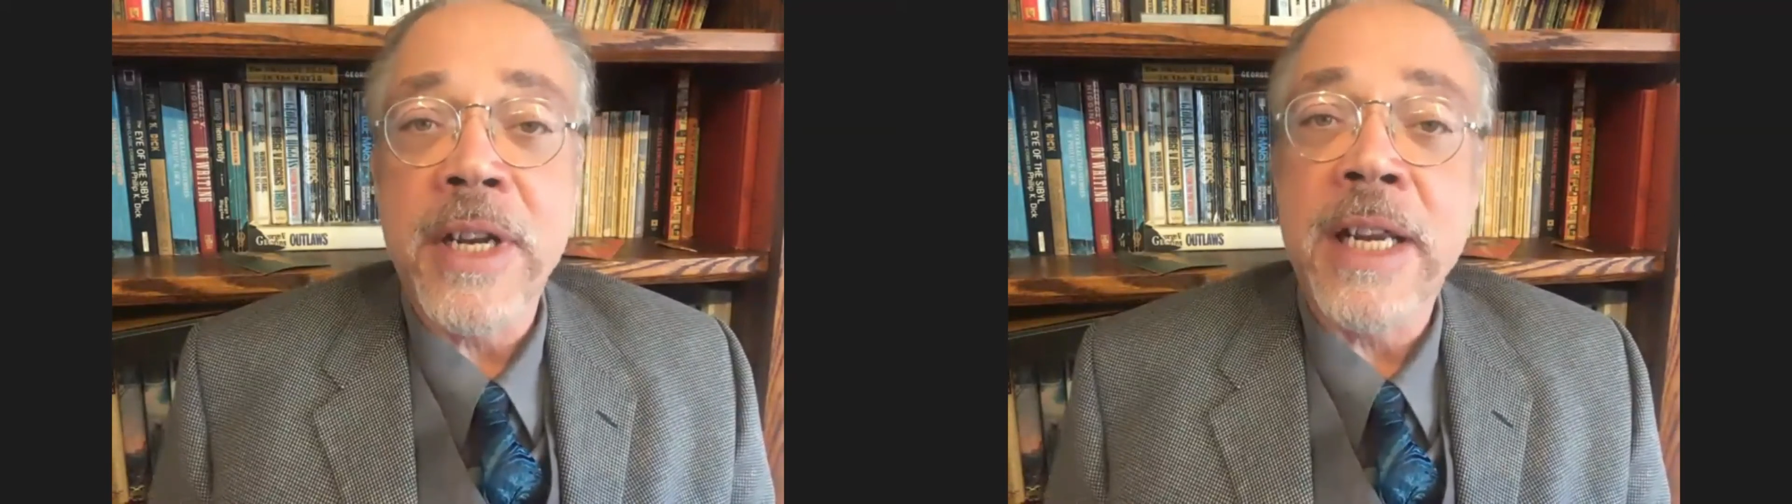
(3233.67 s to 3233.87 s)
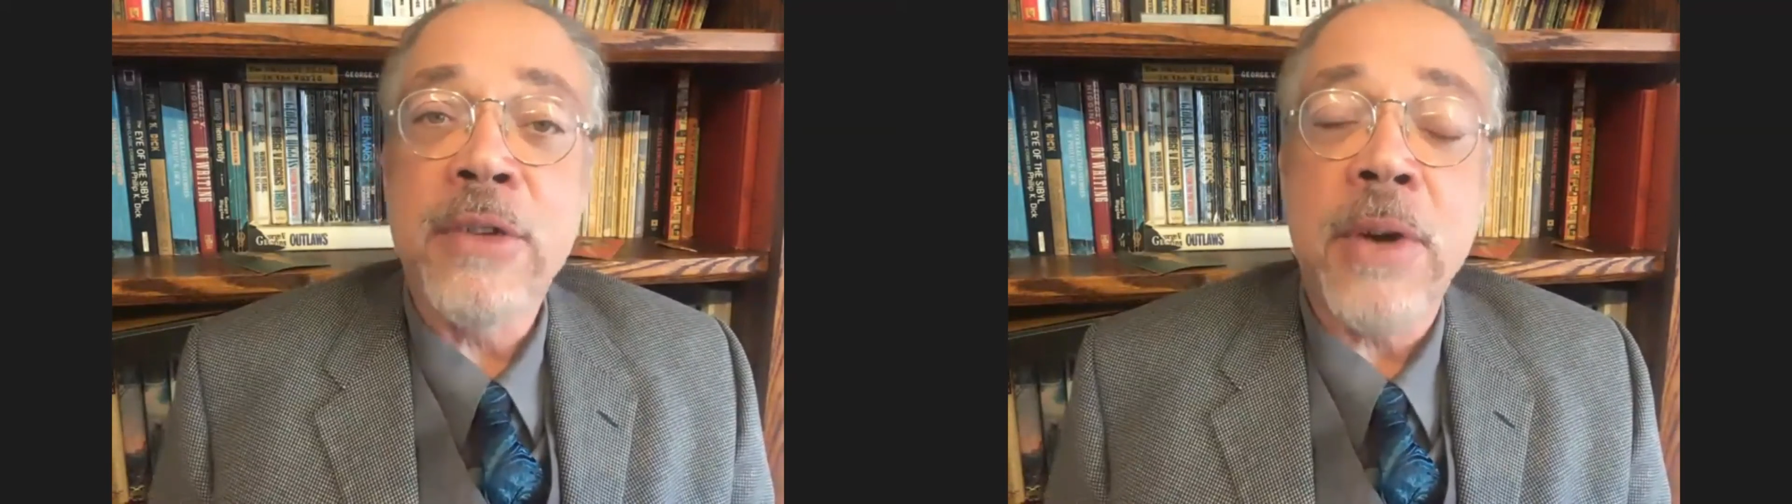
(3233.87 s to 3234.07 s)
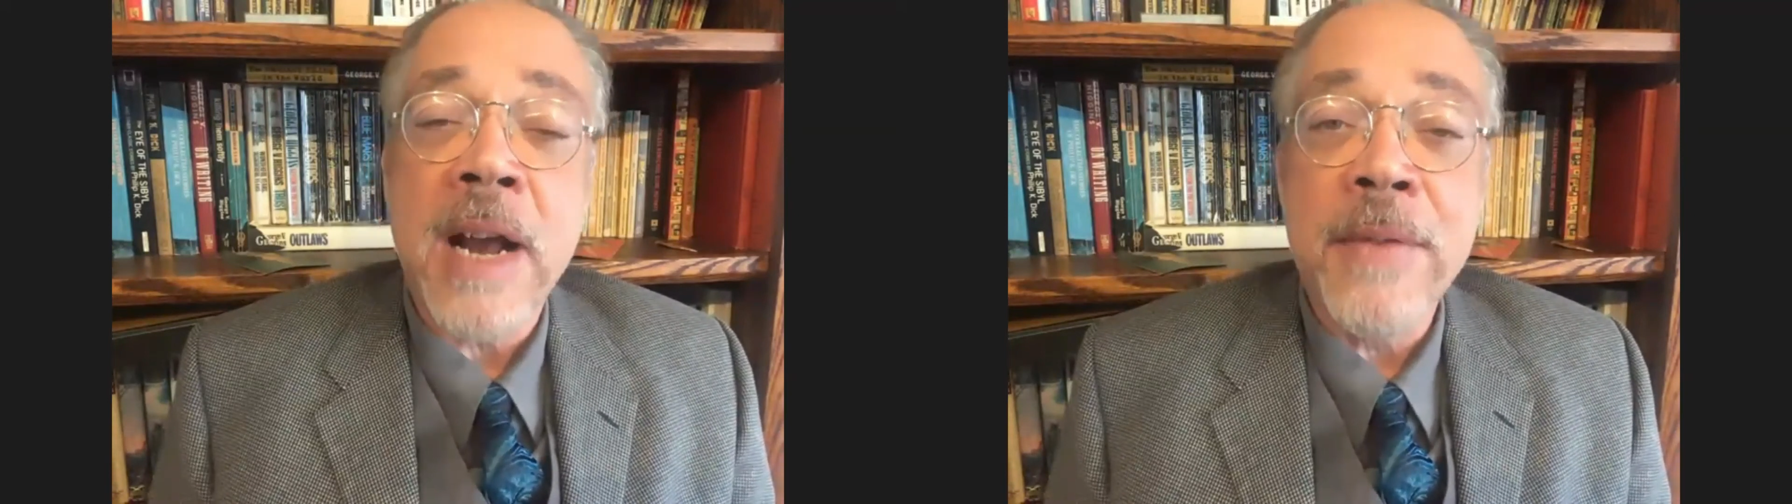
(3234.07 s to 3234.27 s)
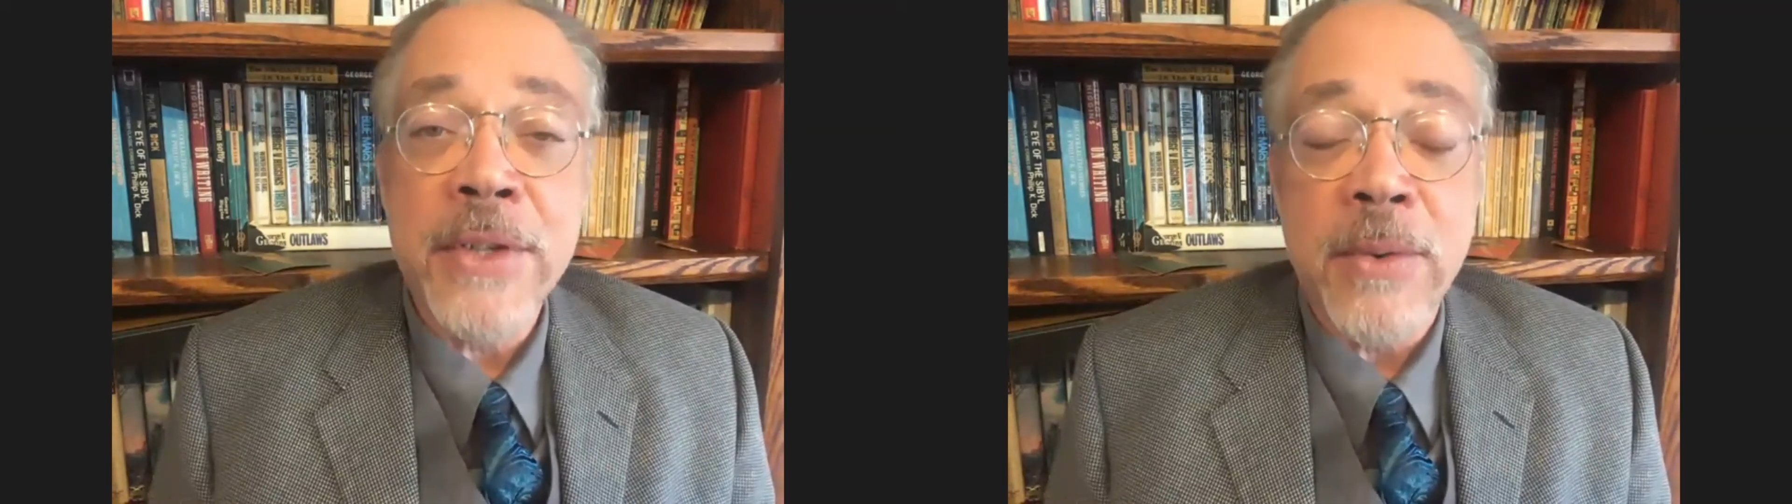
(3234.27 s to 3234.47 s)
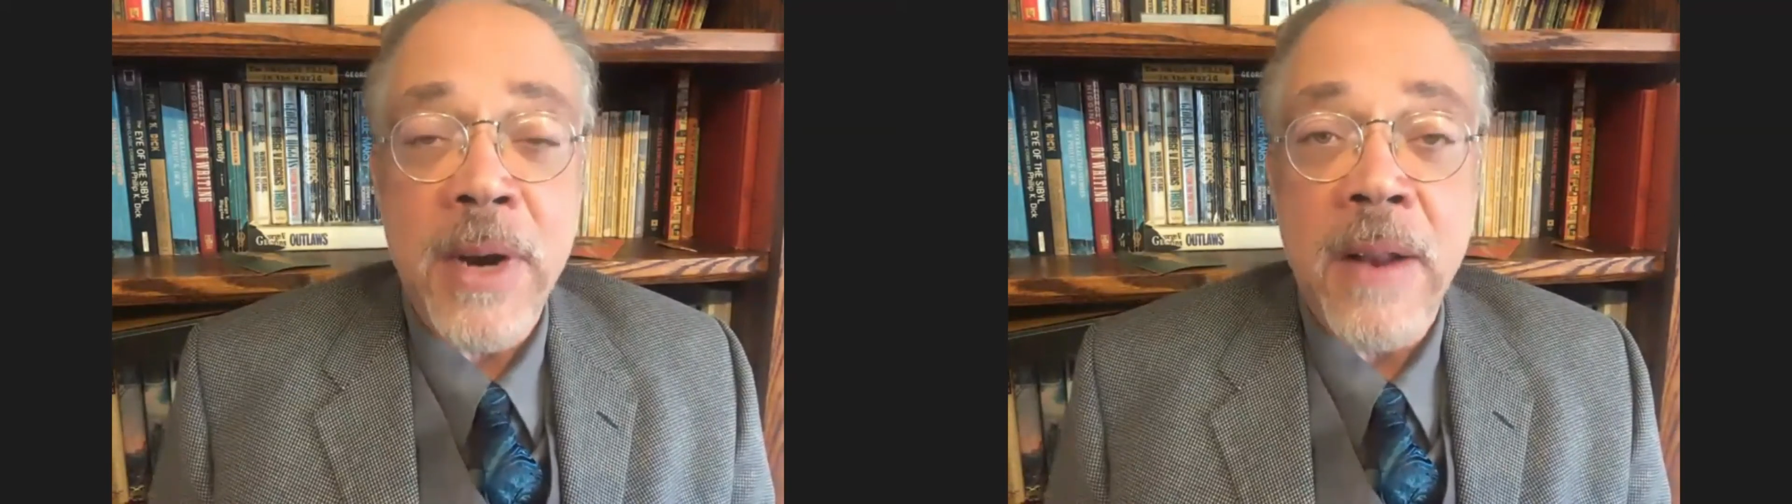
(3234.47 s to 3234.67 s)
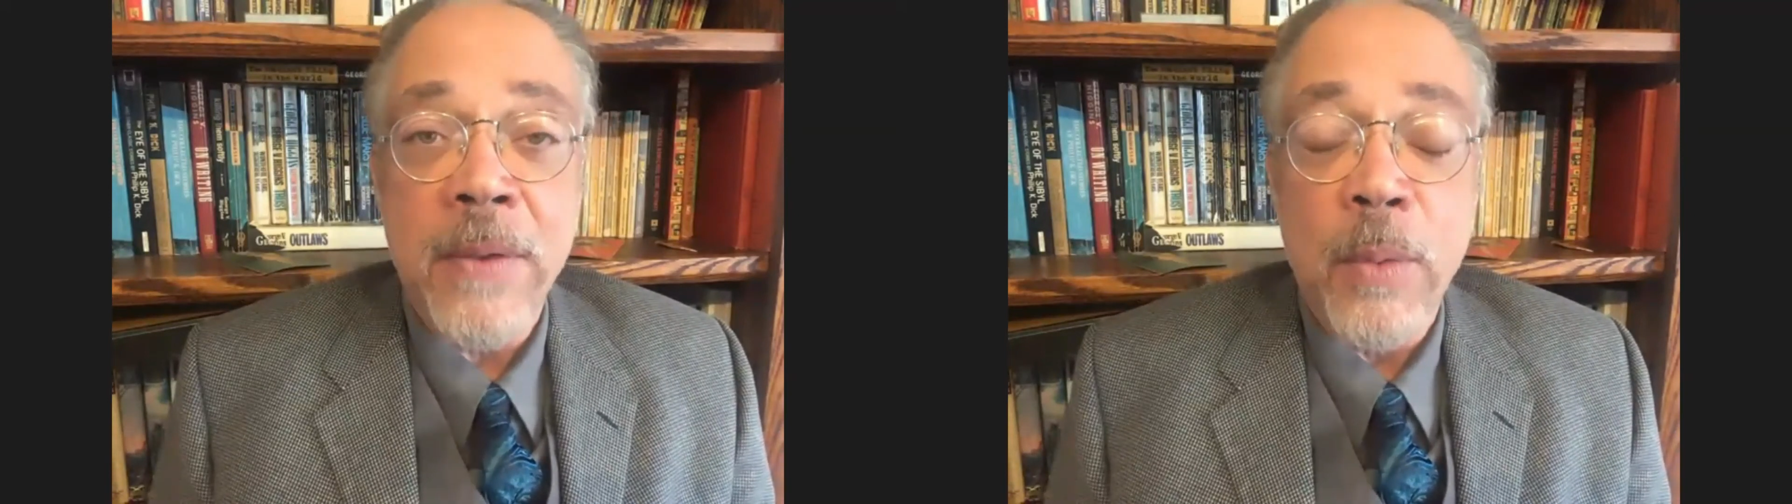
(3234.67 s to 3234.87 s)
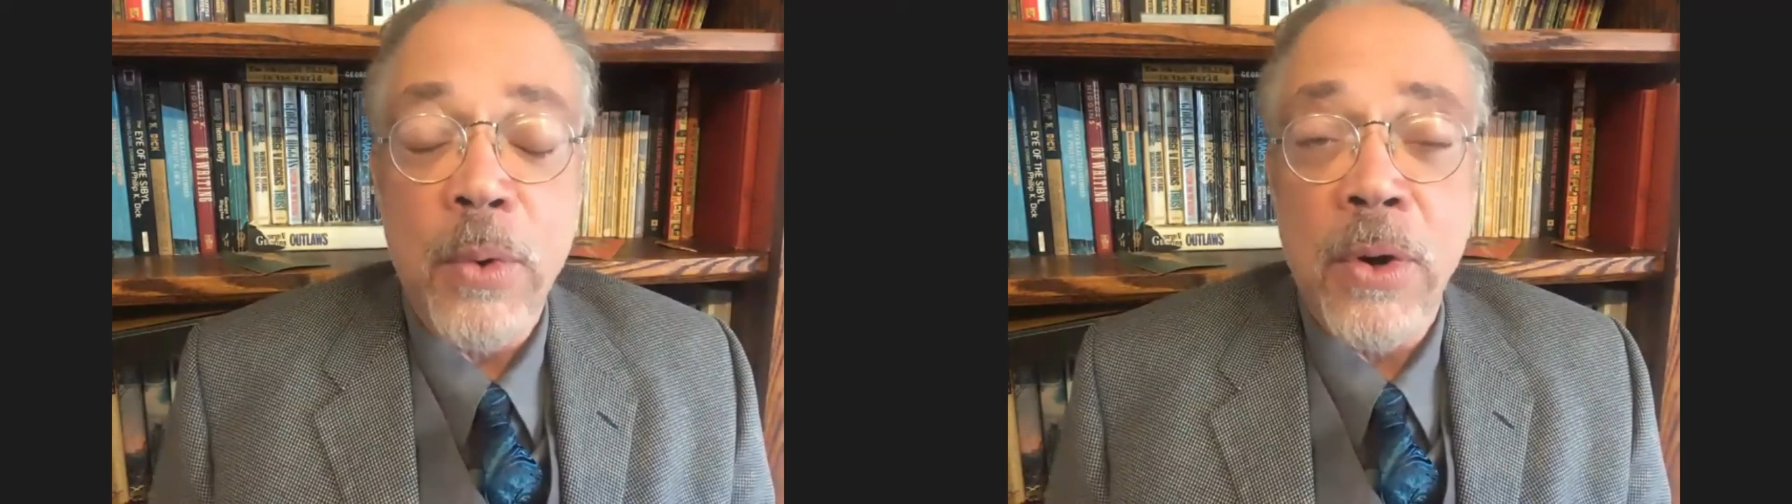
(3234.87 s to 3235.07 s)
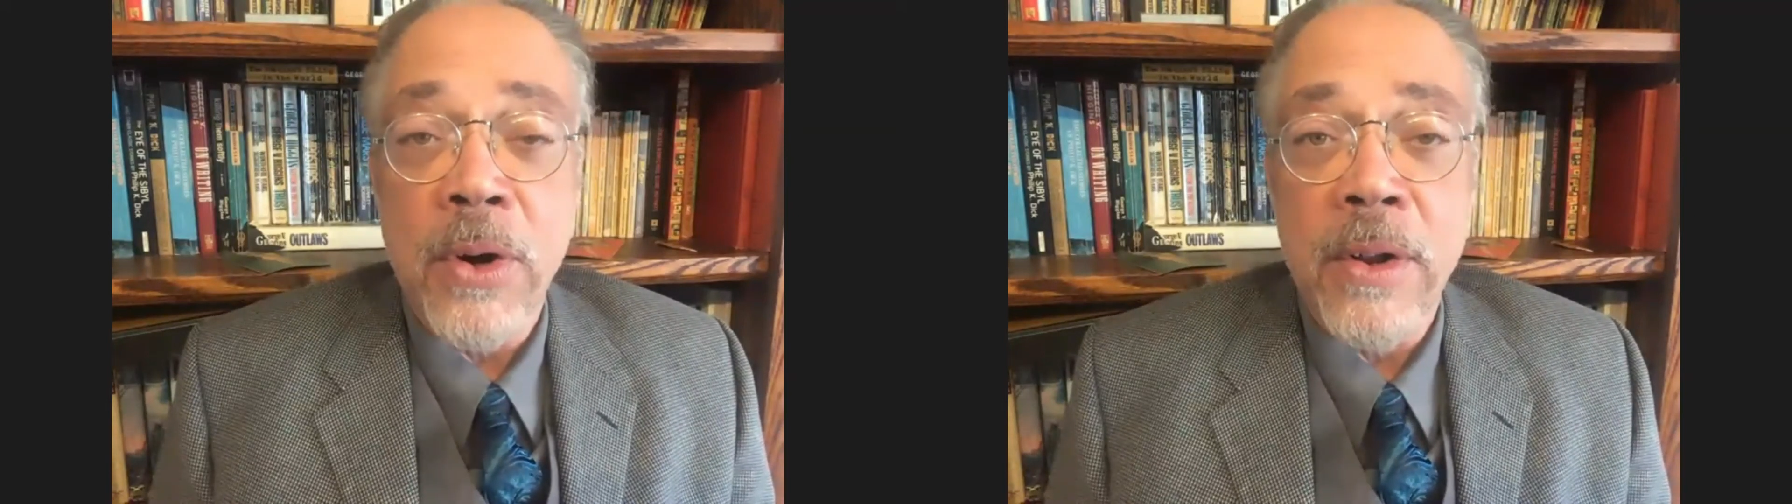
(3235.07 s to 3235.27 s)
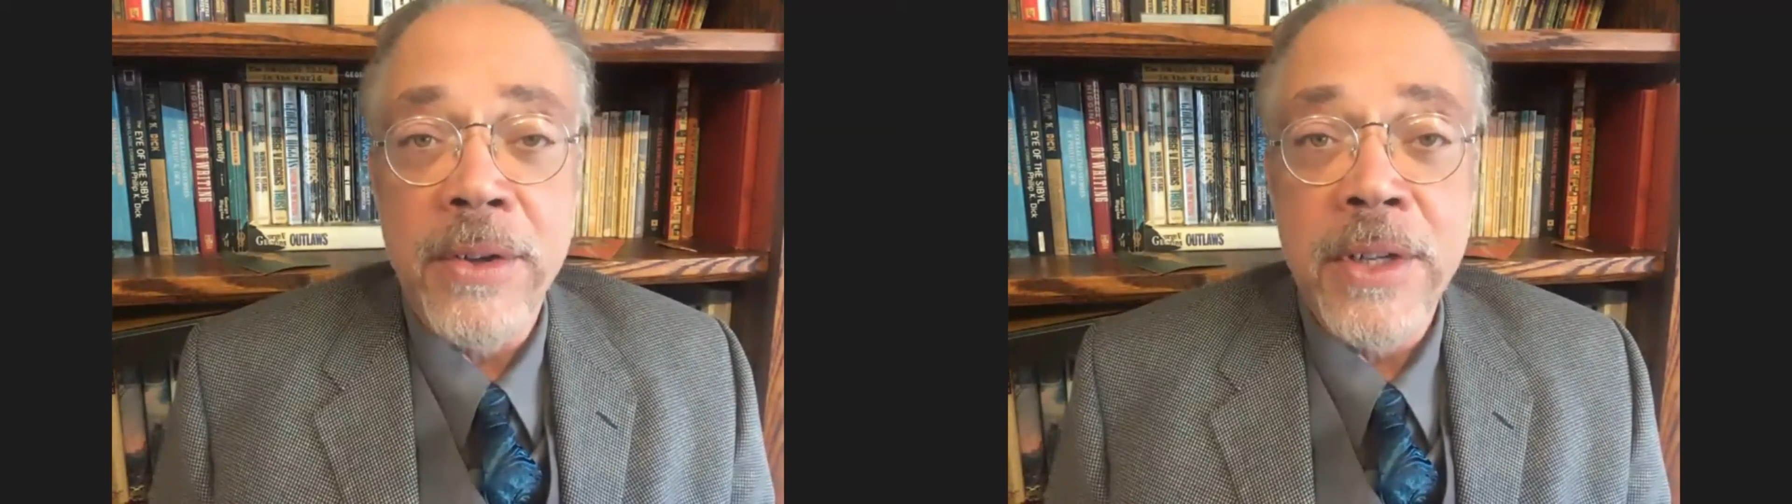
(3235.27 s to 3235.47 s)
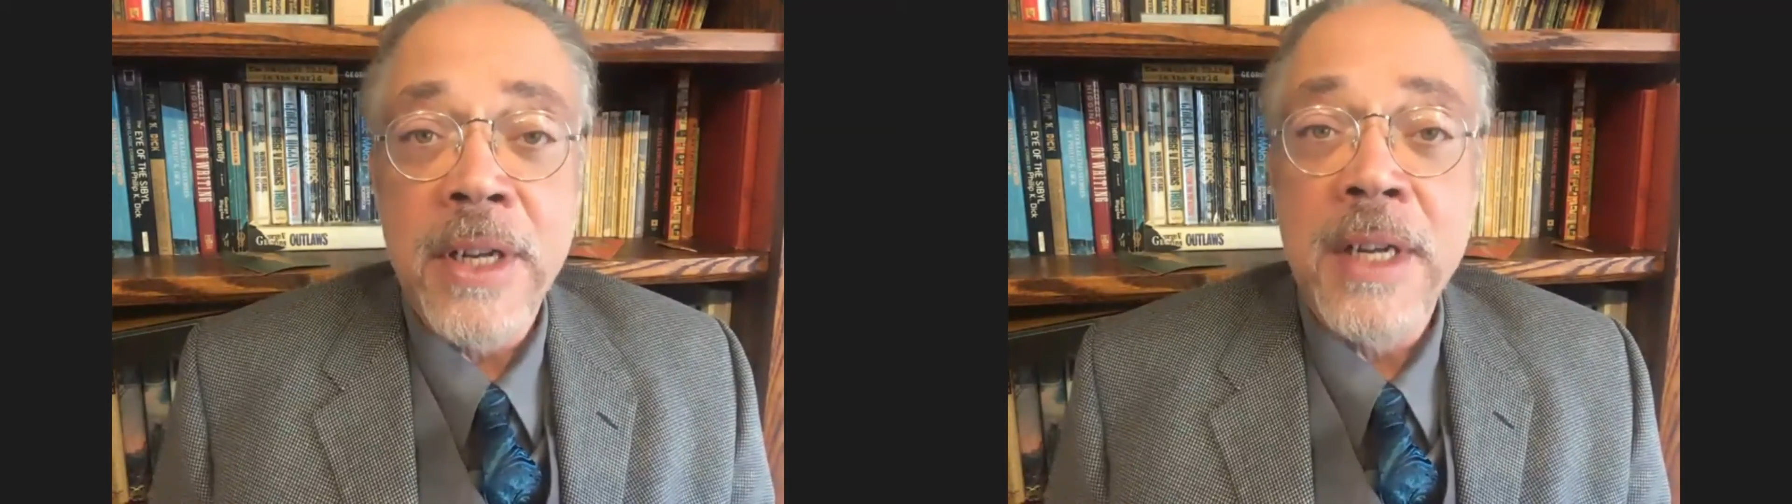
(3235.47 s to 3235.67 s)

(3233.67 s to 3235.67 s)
He travels around the world